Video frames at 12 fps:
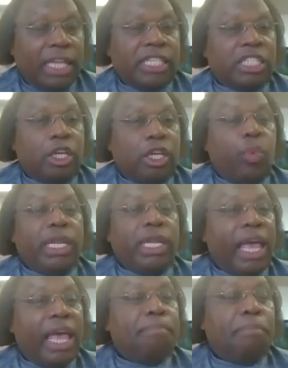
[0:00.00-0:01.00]
And so we
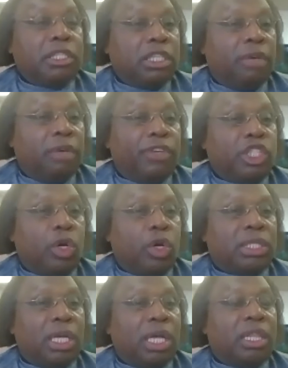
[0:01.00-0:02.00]
didn't have much of a
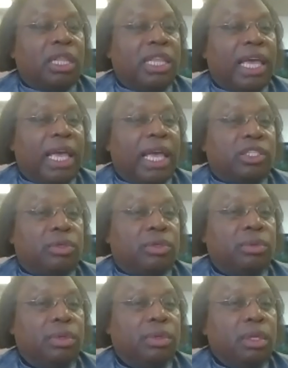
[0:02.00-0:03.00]
choice other than
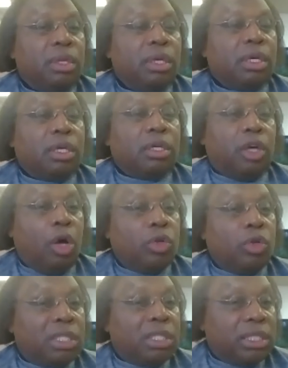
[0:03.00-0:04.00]
to
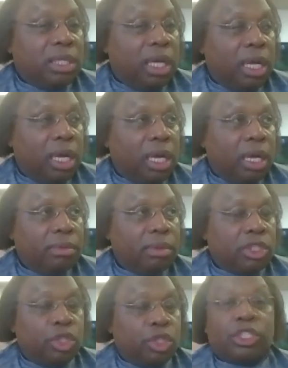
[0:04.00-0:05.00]
go to
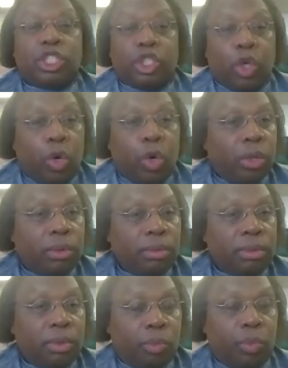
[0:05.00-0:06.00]
a store
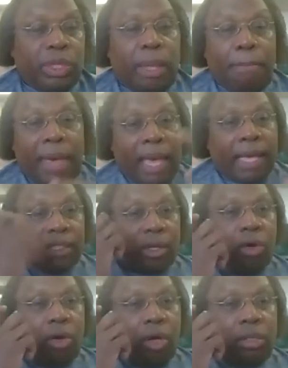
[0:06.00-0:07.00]
with a
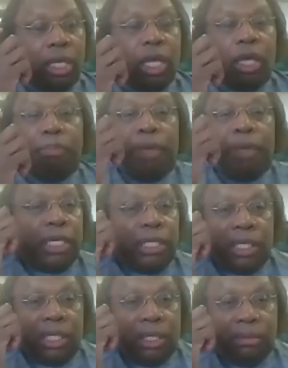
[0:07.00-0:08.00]
mask on. People
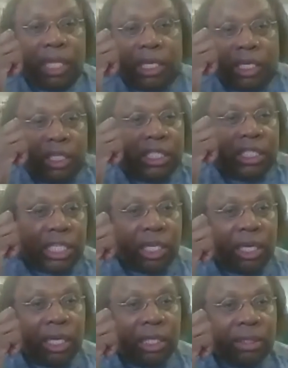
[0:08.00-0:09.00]
couldn't
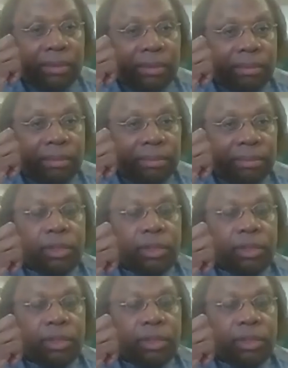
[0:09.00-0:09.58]
see us.